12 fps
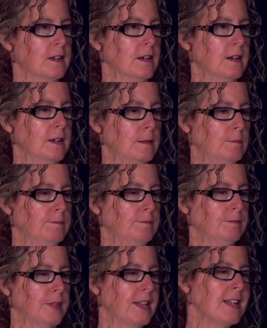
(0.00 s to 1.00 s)
um,
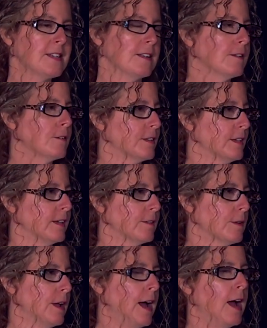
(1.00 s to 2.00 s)
and that's another thing.
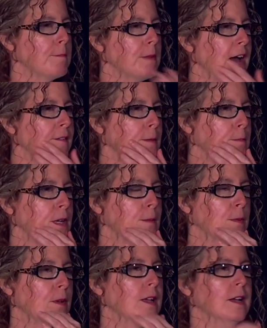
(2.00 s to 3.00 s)
Ha having
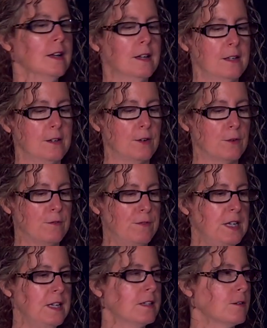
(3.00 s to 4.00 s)
people, you know,
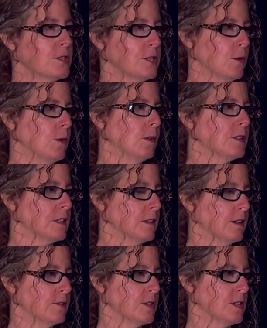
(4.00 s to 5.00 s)
feeding their souls and
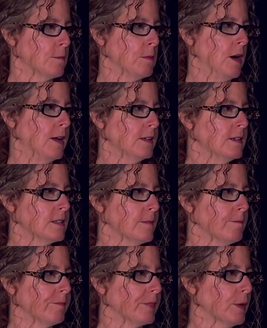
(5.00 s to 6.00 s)
not just their bodies.
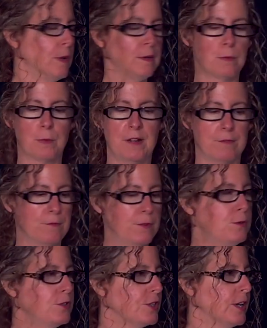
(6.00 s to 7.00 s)
Right. We, we have
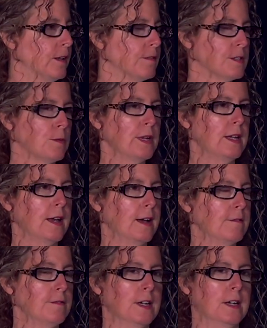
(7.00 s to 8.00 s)
food shelves and we
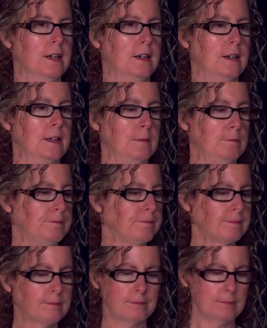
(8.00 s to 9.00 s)
have um,
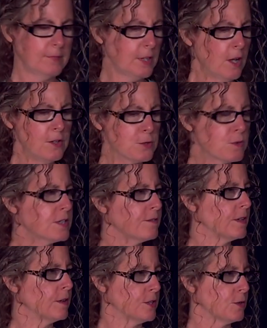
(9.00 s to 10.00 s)
all sorts
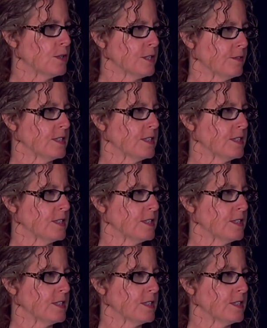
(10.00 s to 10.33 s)
of sorts of